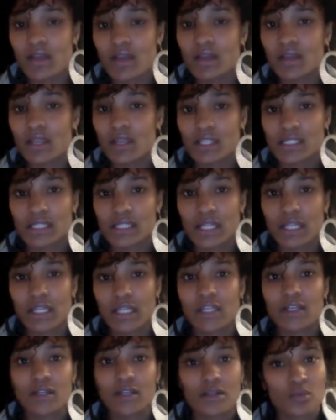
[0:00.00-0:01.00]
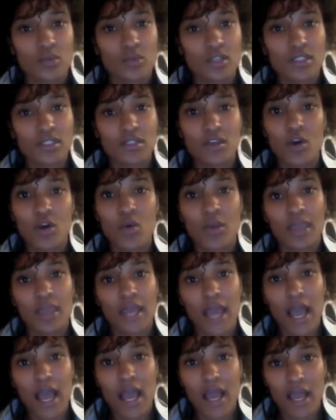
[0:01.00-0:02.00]
it's clear what's going
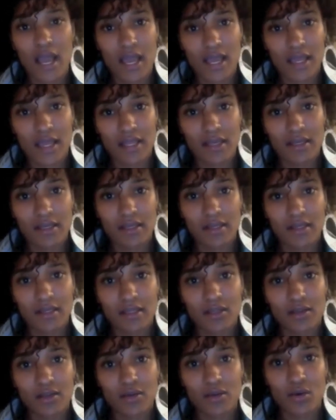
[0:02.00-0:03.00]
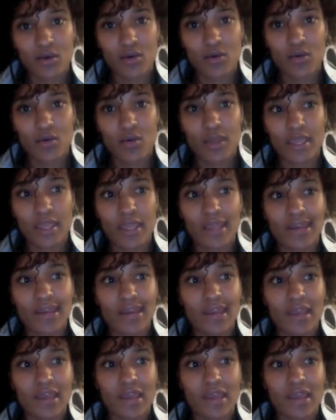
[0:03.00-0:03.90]
on, you know. In